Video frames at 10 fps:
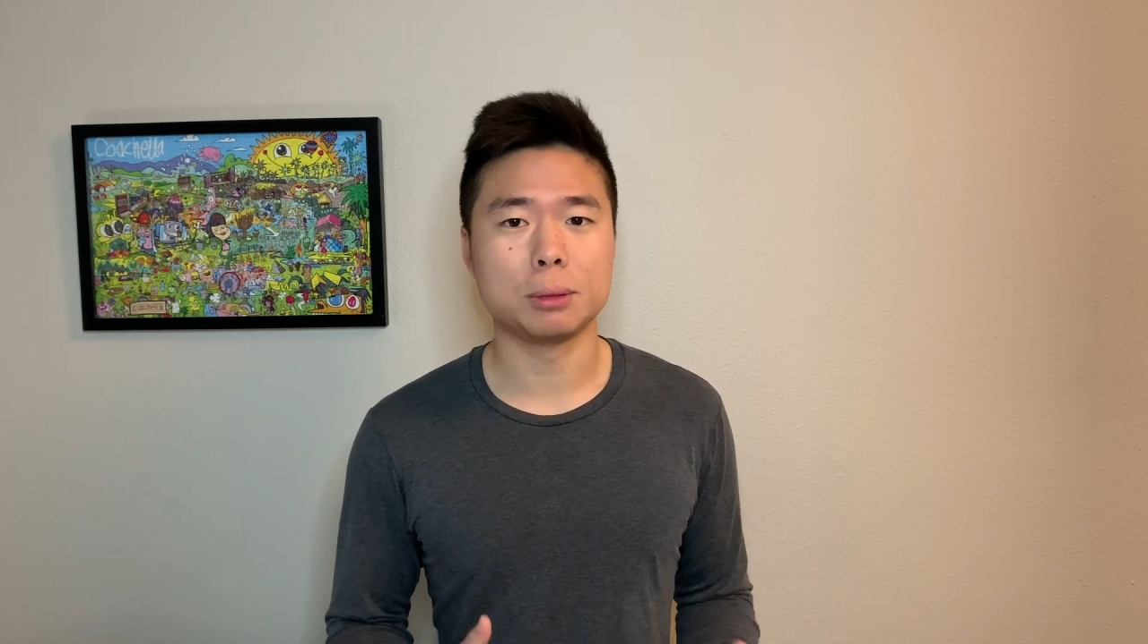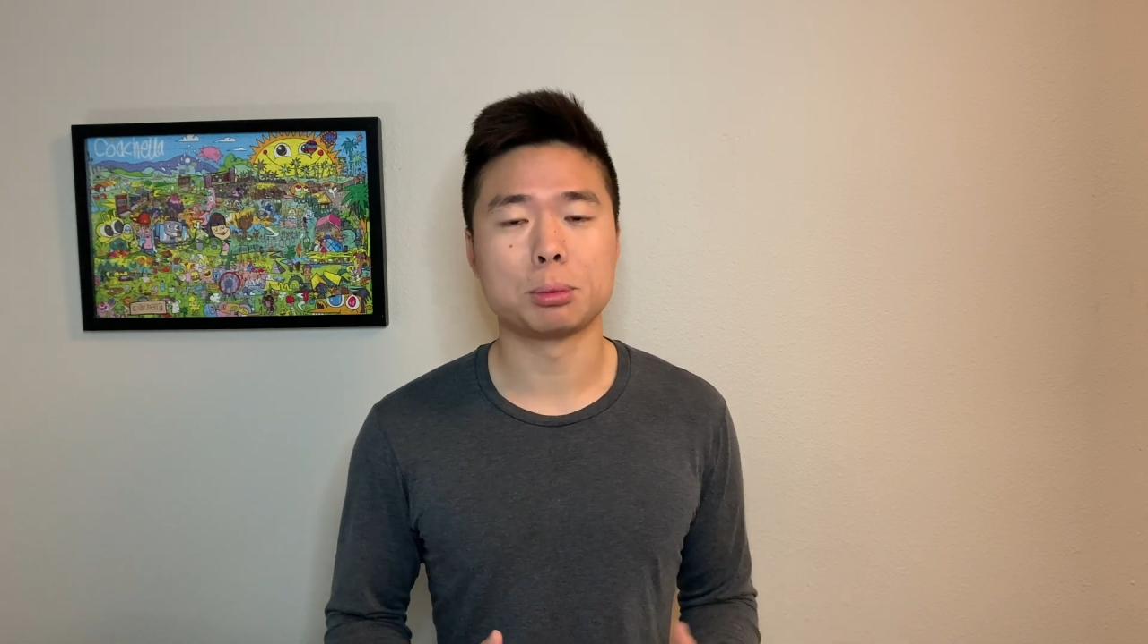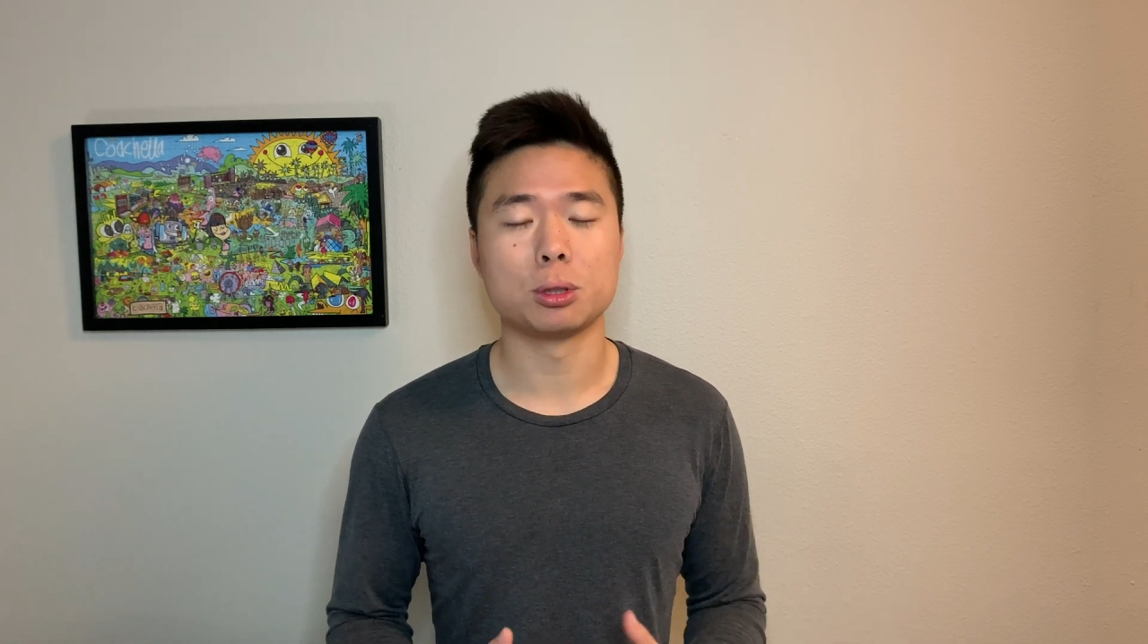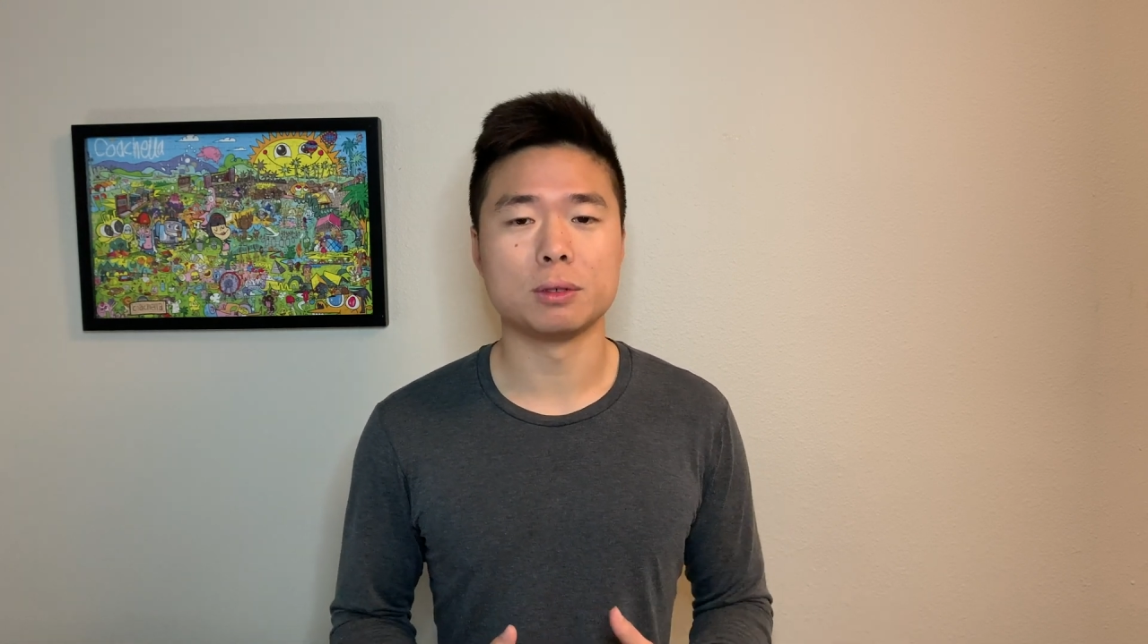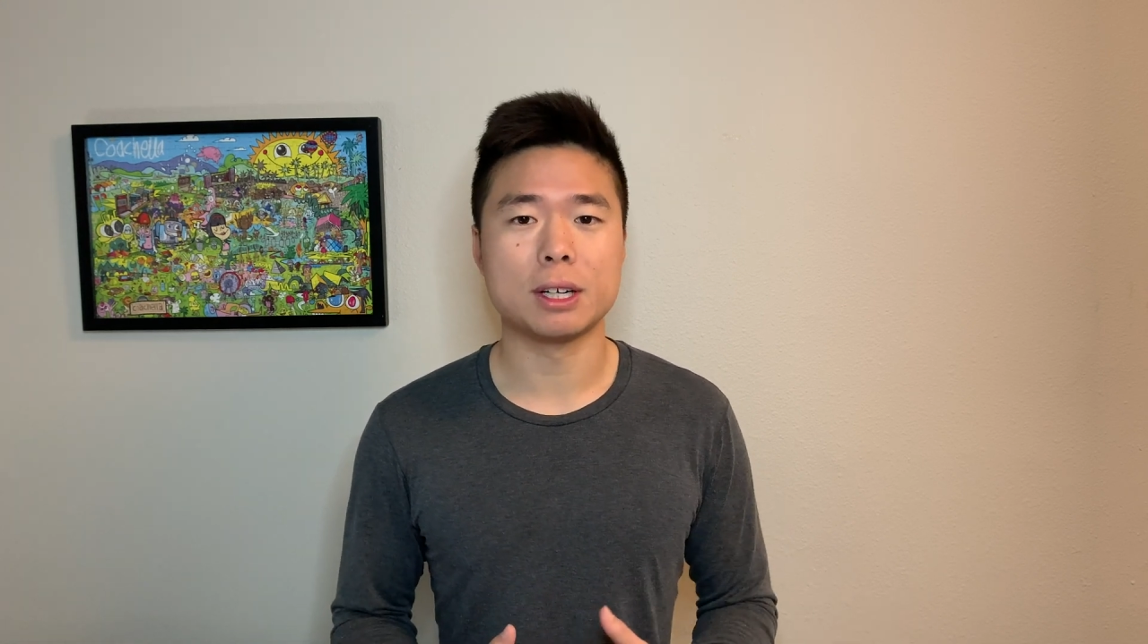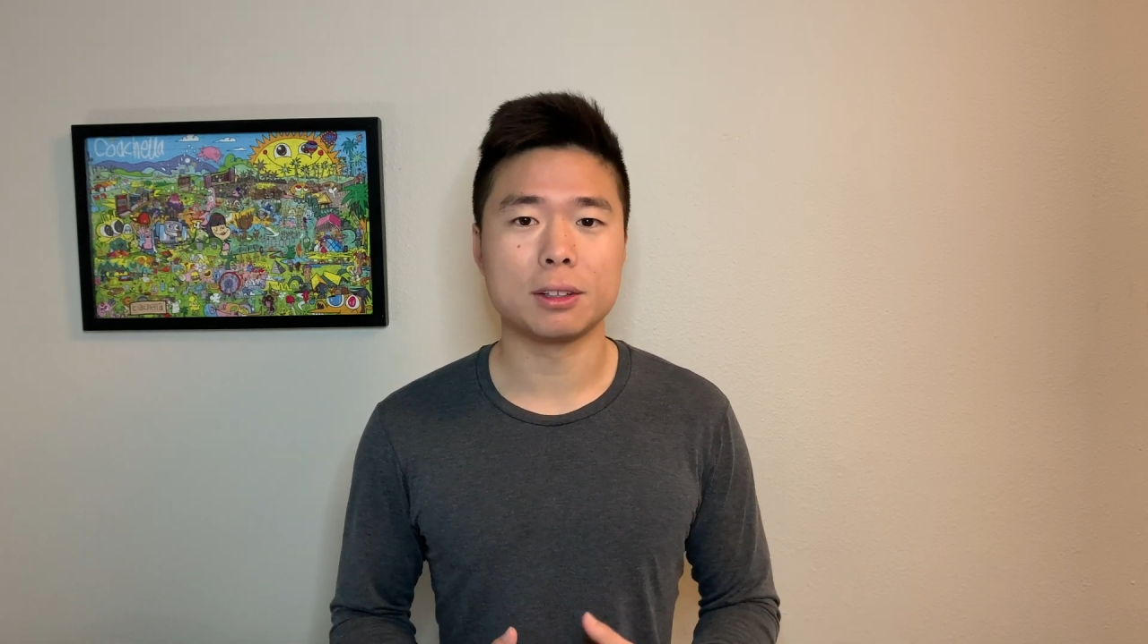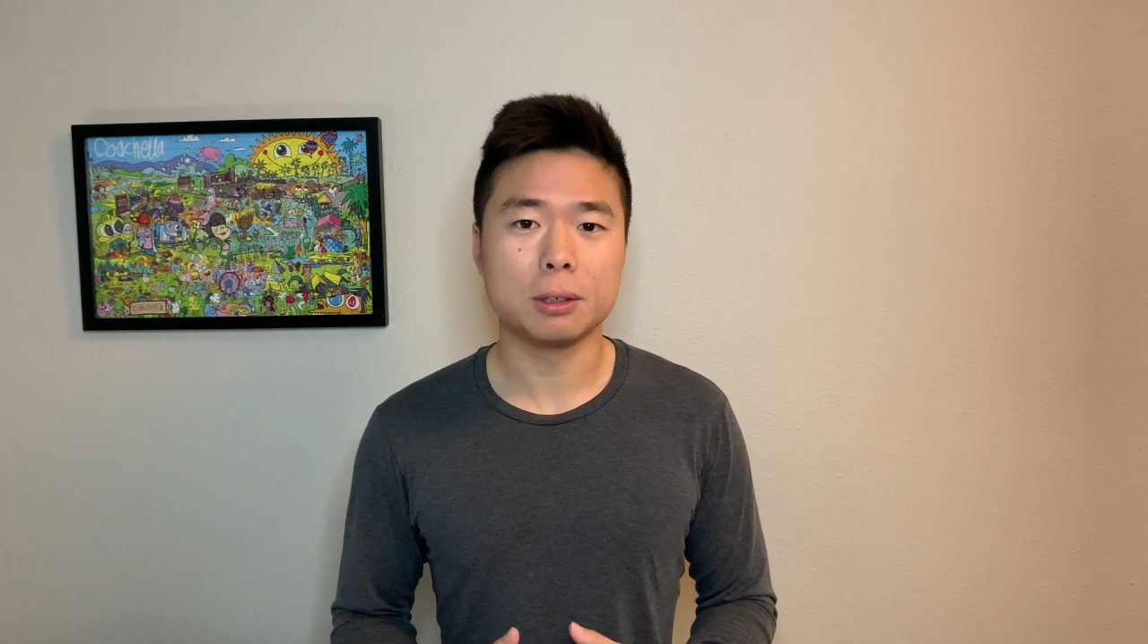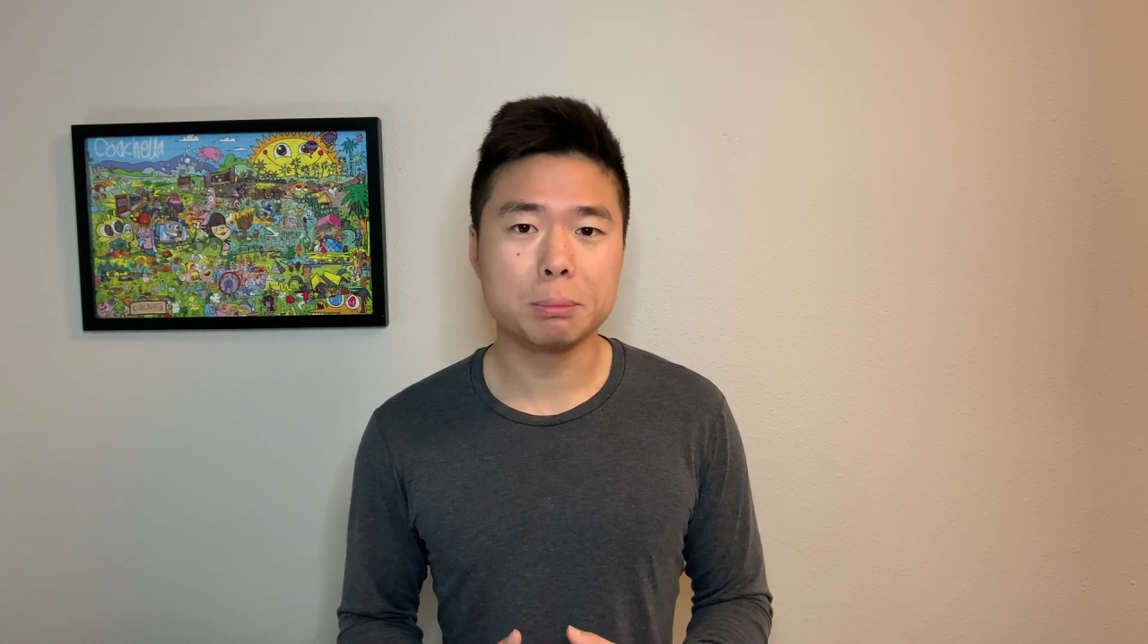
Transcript: proven out their